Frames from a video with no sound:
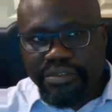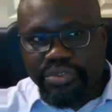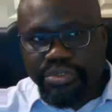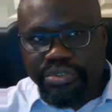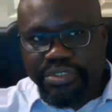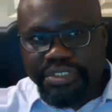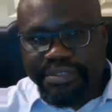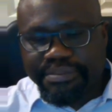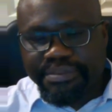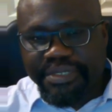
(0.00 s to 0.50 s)

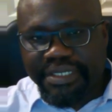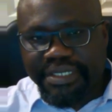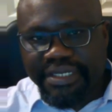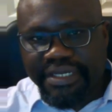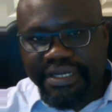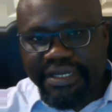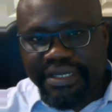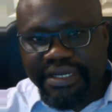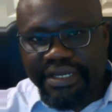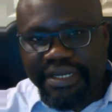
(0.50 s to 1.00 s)
treatment
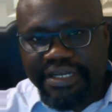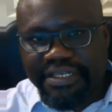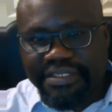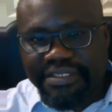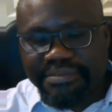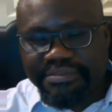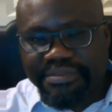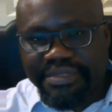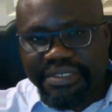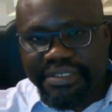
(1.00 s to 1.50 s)

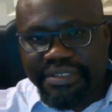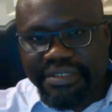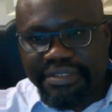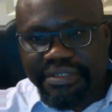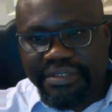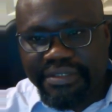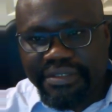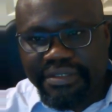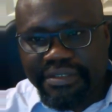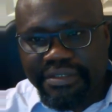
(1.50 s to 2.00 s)
has
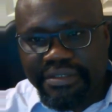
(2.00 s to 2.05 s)
been